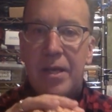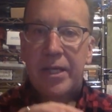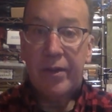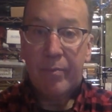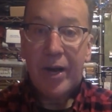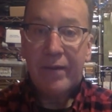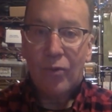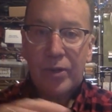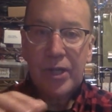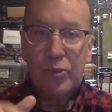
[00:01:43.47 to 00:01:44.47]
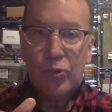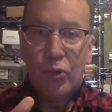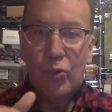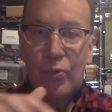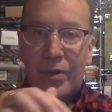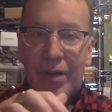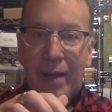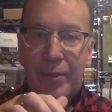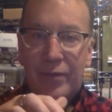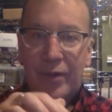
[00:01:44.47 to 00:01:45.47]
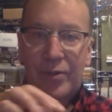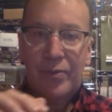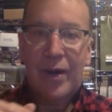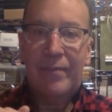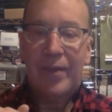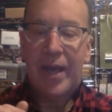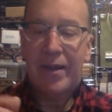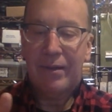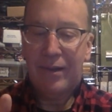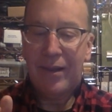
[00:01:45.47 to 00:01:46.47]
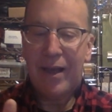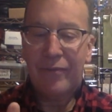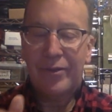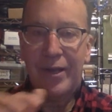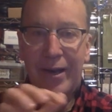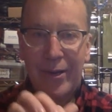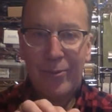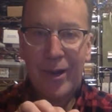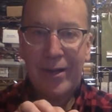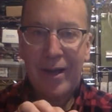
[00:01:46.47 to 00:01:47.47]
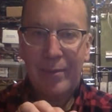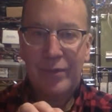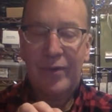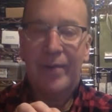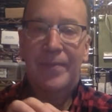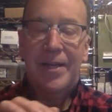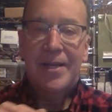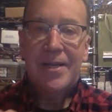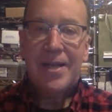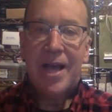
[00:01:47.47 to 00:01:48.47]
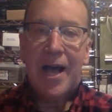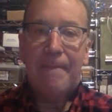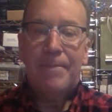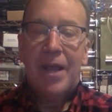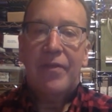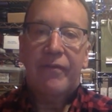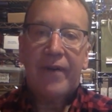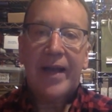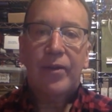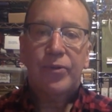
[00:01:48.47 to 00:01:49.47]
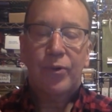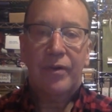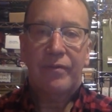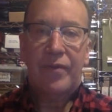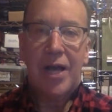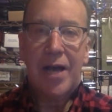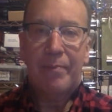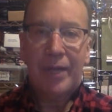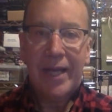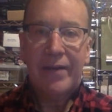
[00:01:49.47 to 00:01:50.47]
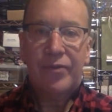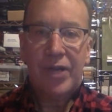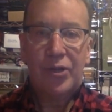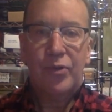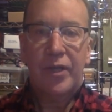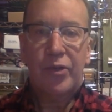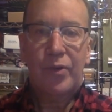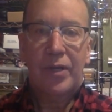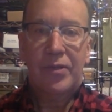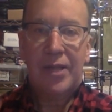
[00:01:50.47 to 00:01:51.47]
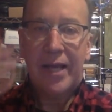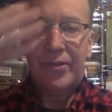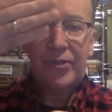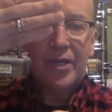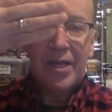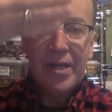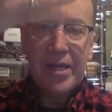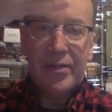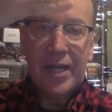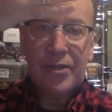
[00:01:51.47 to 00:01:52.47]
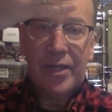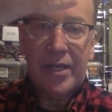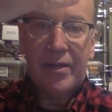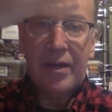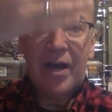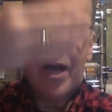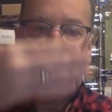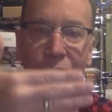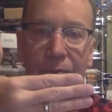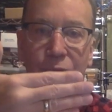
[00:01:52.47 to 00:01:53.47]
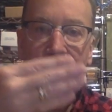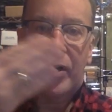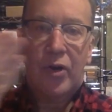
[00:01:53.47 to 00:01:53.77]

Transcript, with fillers: You know, the brain, of course, has two hemispheres, right? A left and a right hemisphere. Um, the final sort of uh, plane of section that you can slice is actually uh, forms sort of a